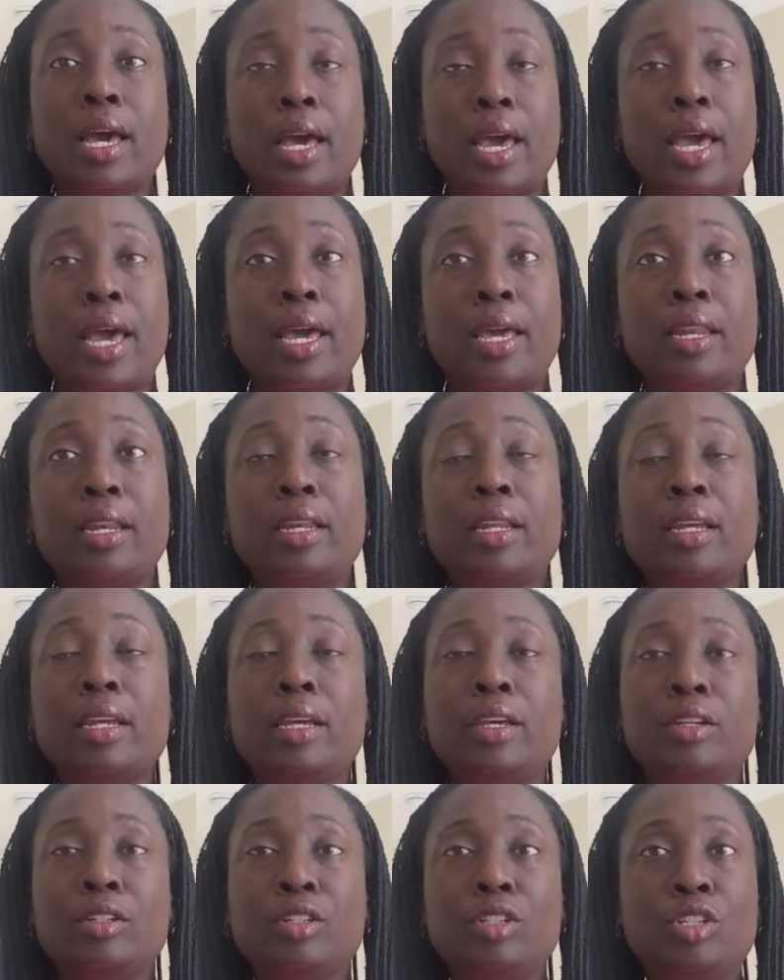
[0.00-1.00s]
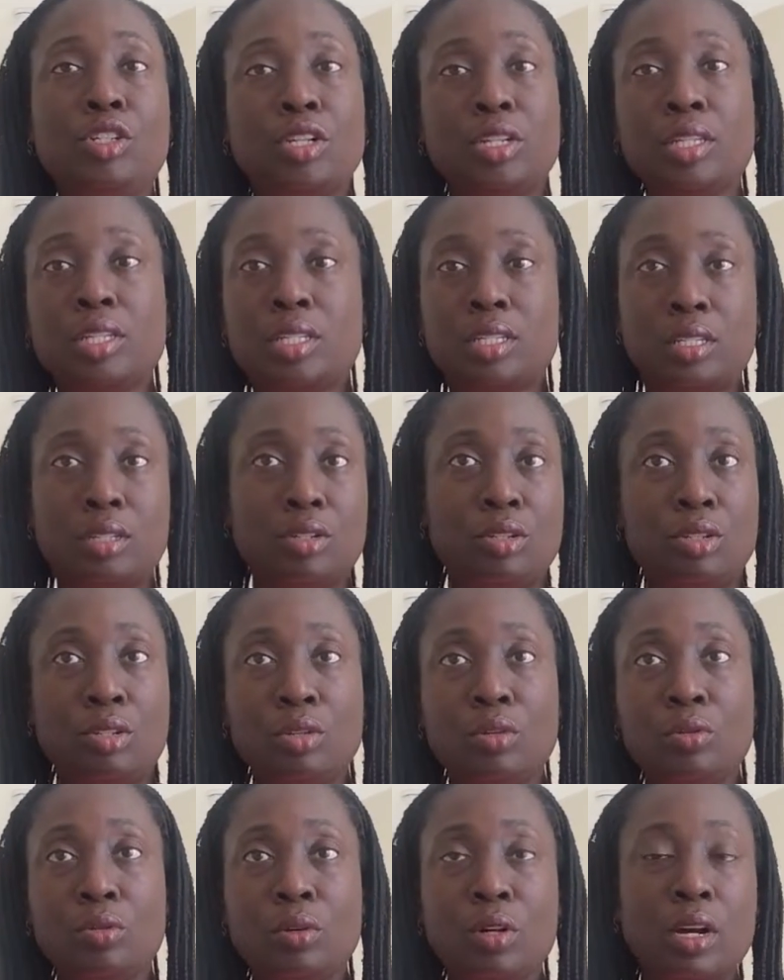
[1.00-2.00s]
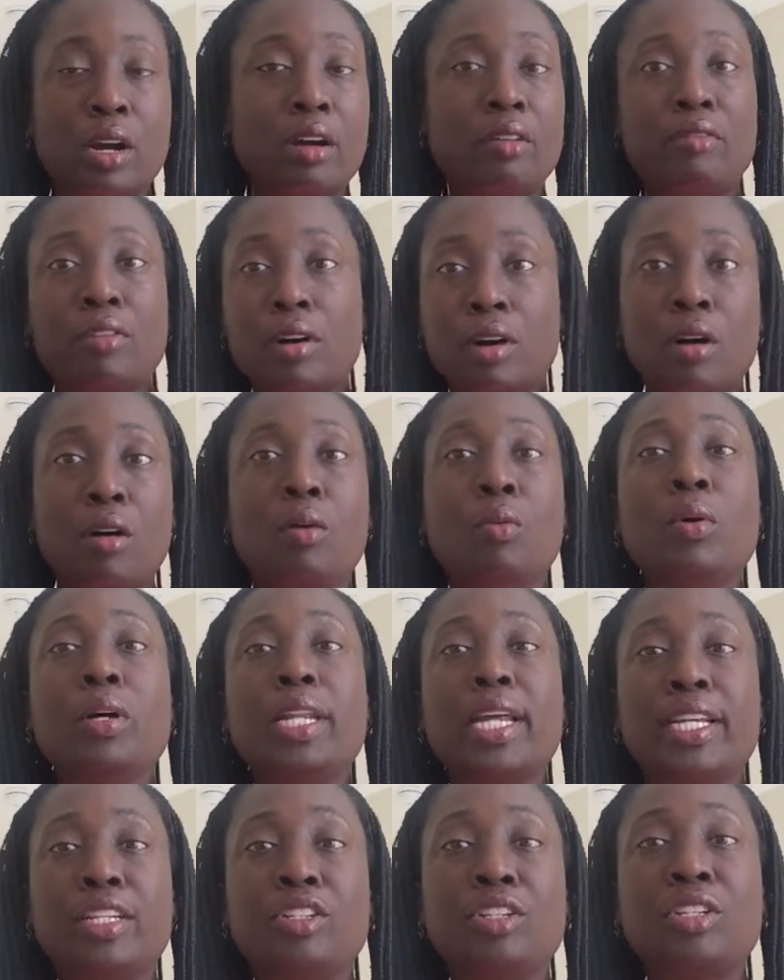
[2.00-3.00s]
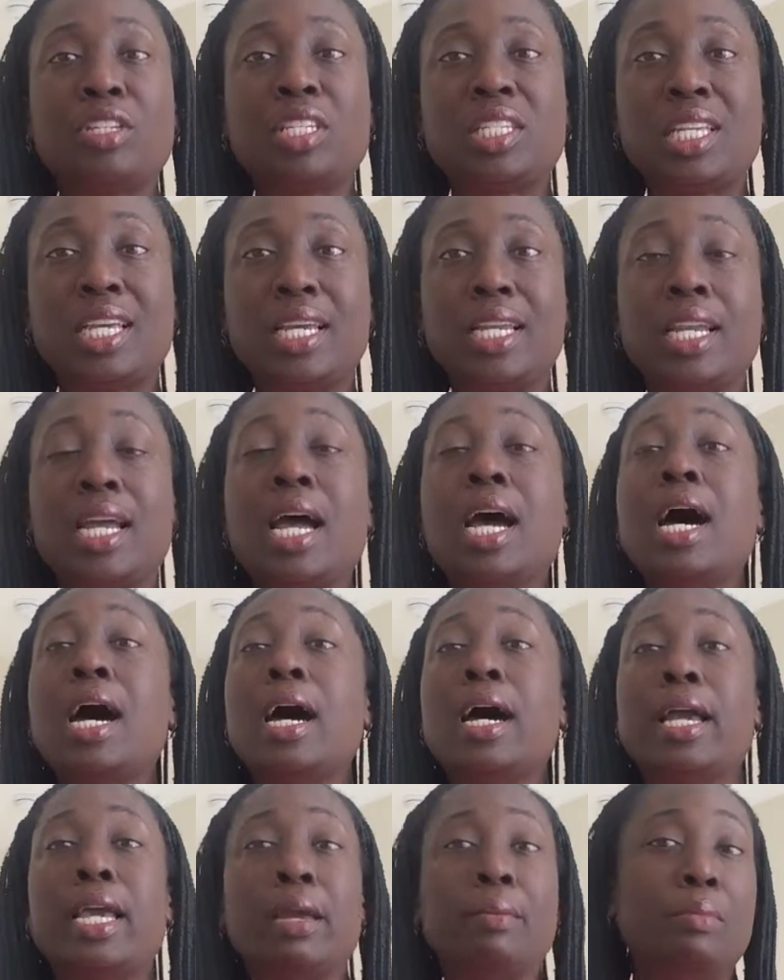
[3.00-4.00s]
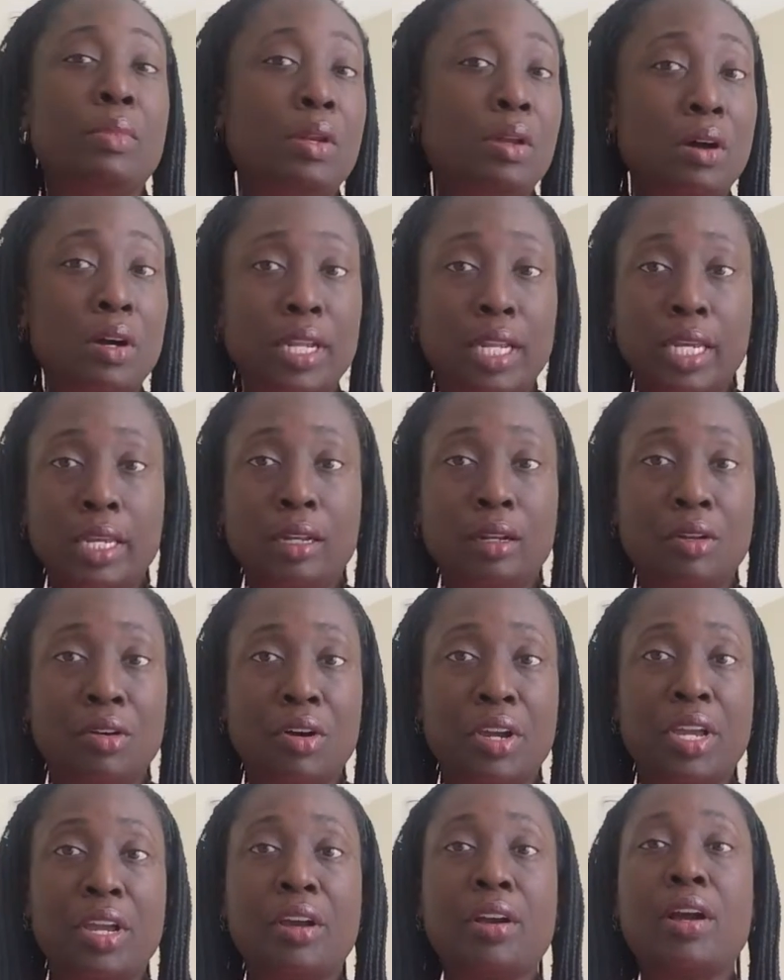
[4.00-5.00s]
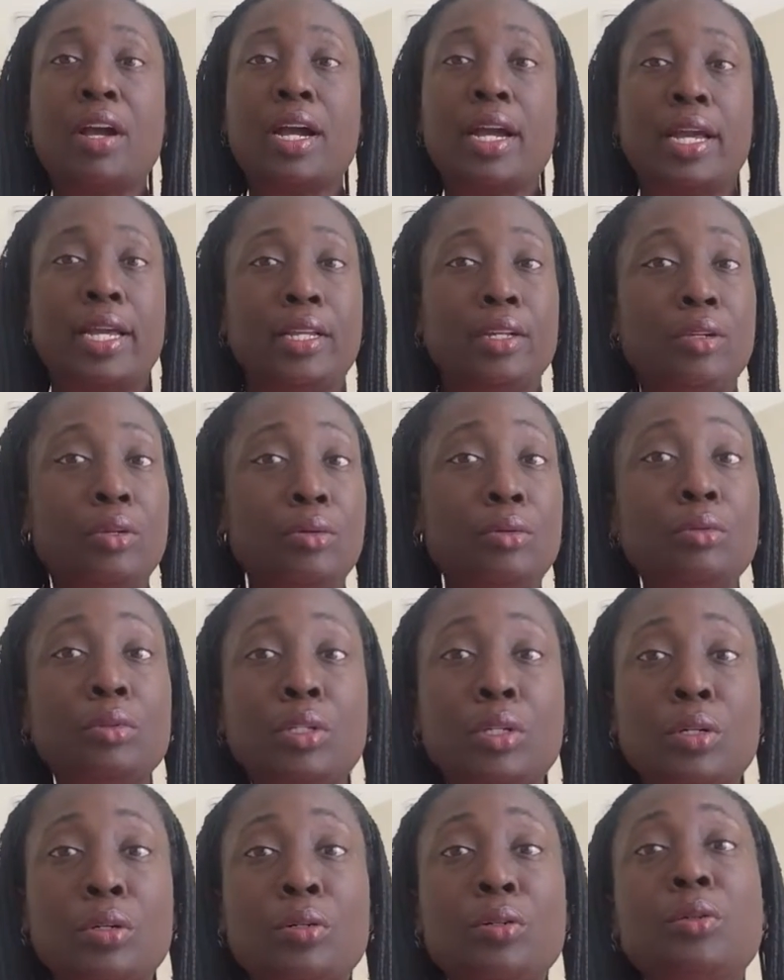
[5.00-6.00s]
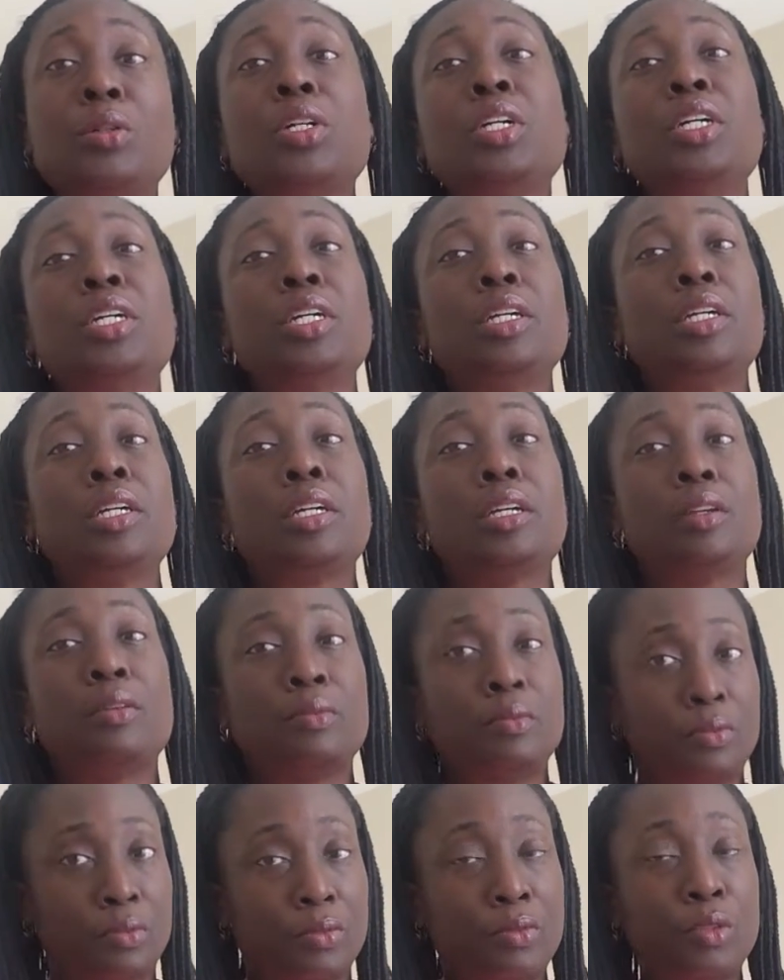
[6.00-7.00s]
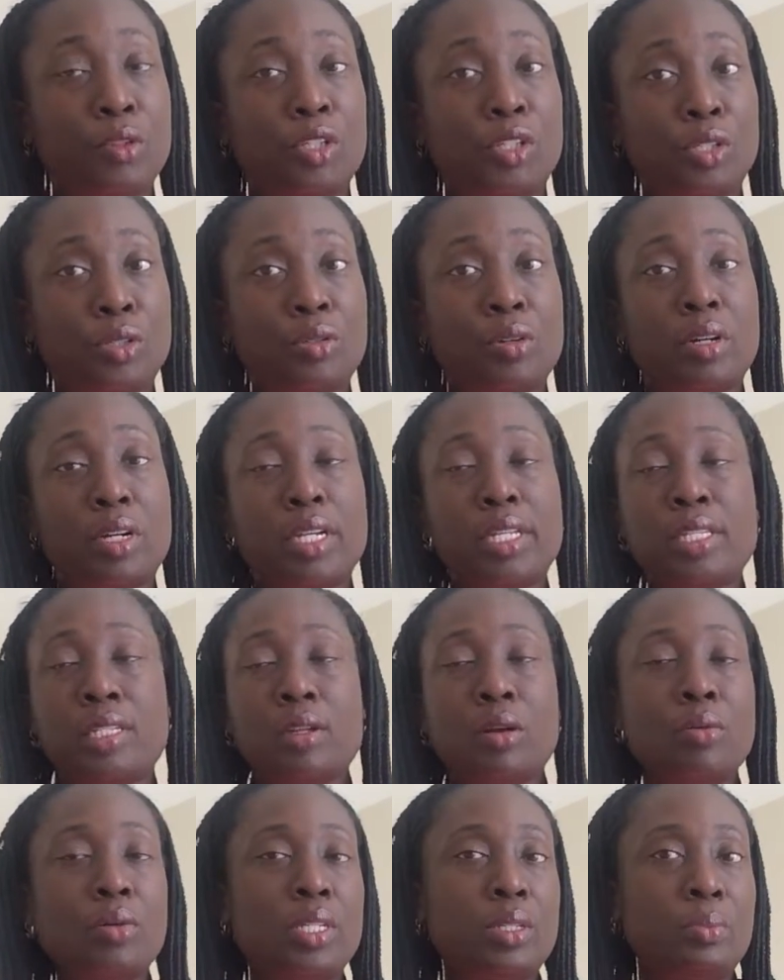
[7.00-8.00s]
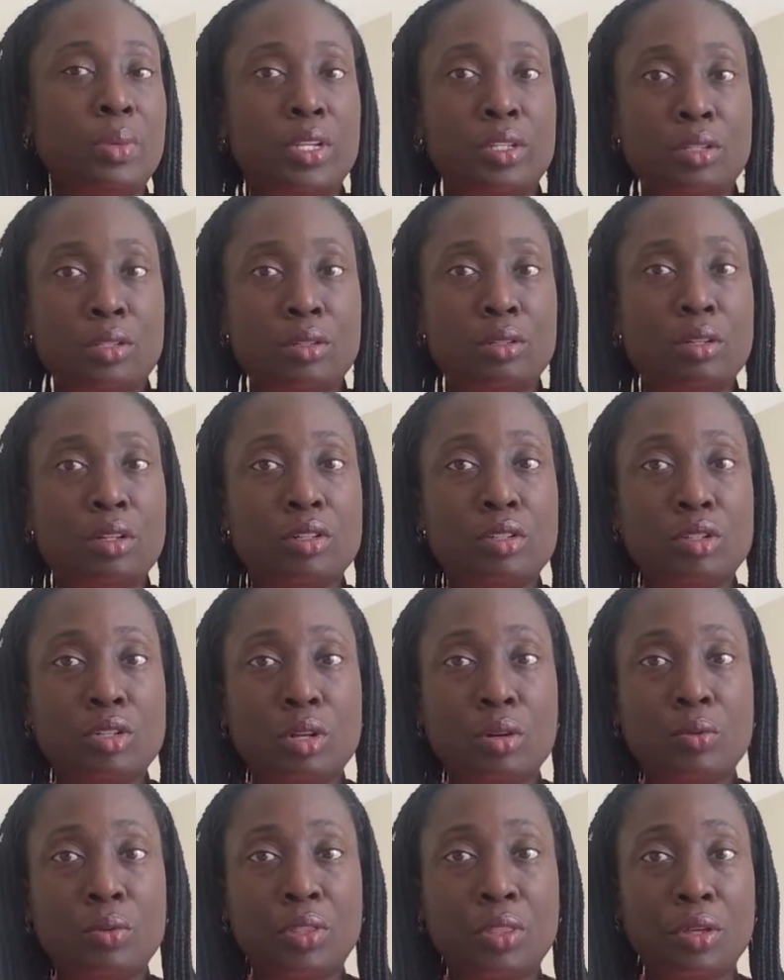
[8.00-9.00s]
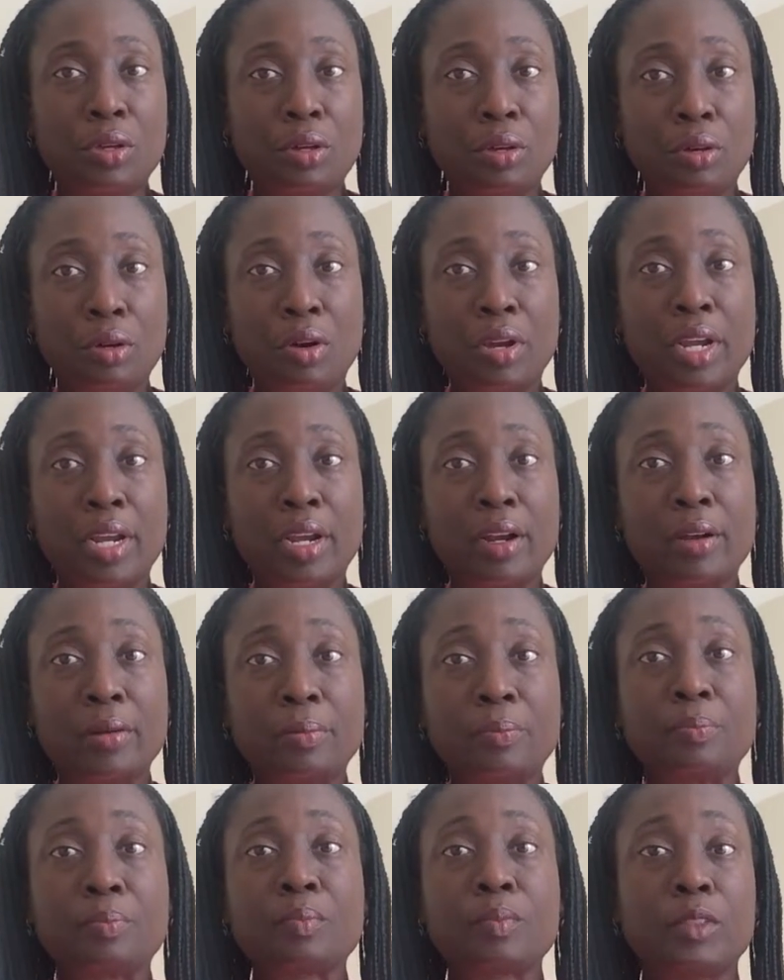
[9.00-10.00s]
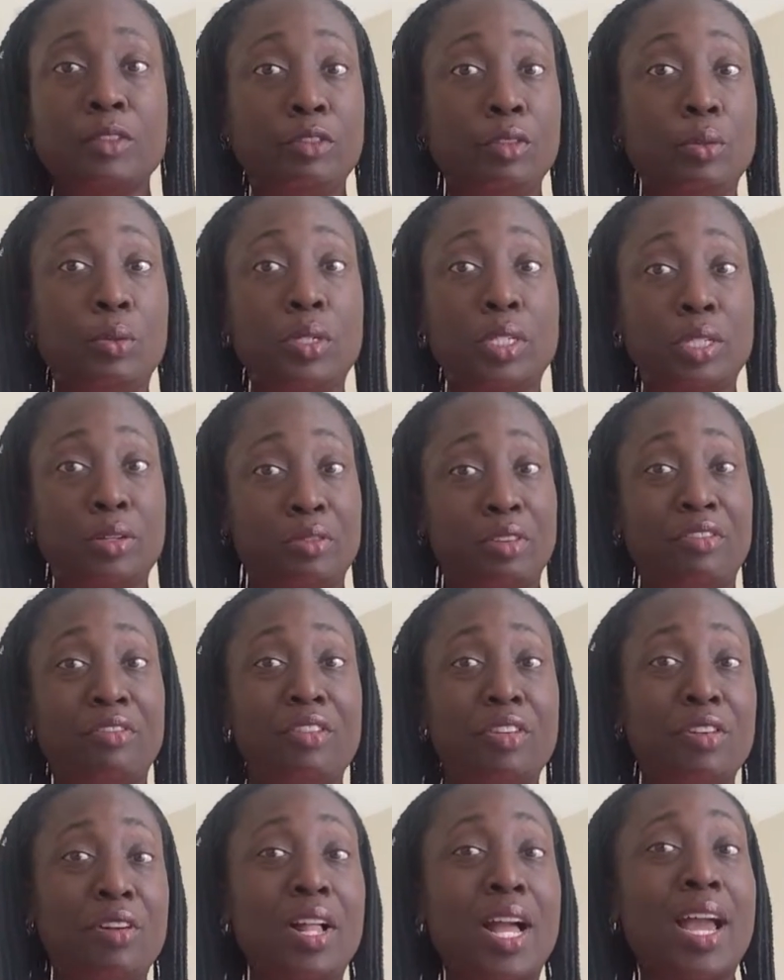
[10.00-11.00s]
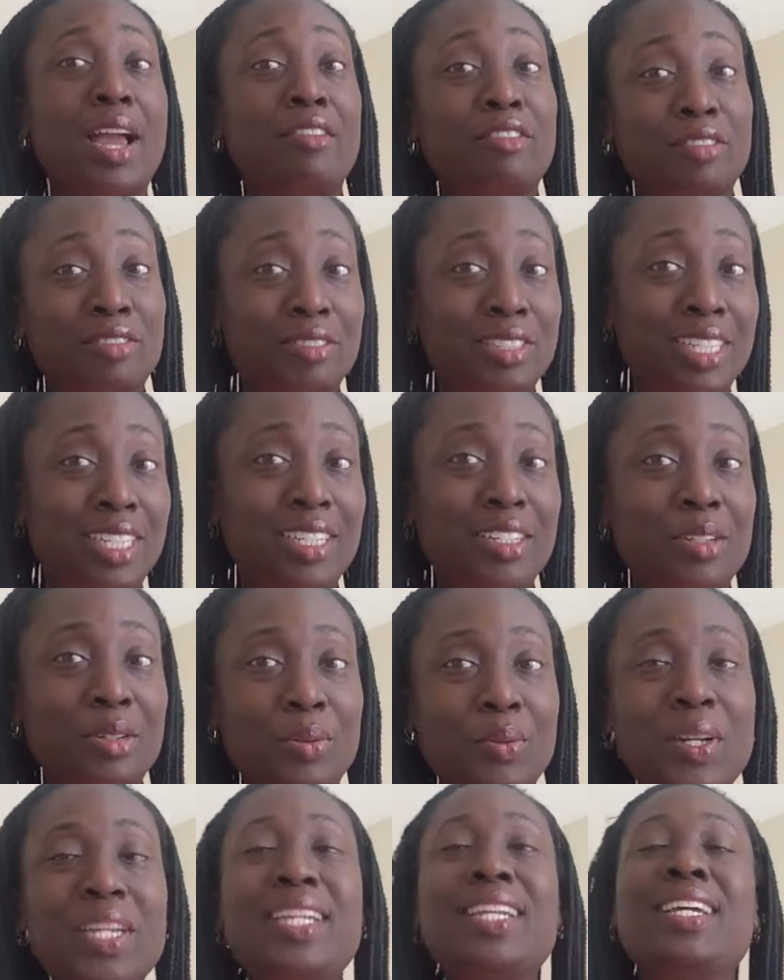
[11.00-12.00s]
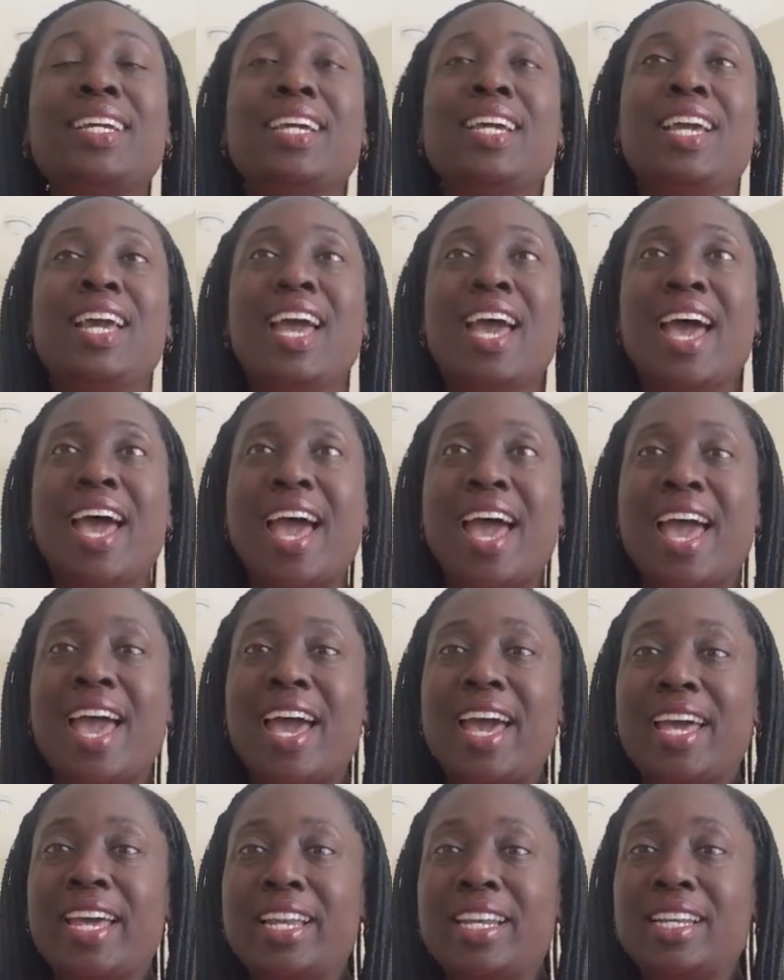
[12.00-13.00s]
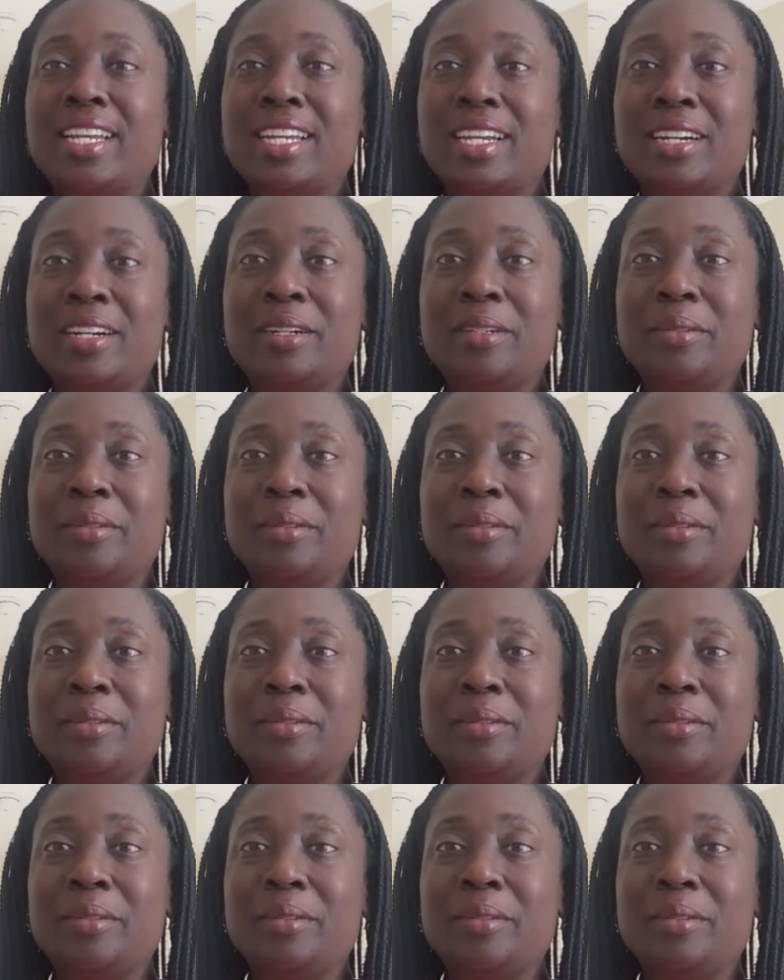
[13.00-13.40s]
And just to cover all what I just said, I am not a lawyer. I don't know for sure. It's always best to consult with your lawyer. If you want a referral, I have a really good one. And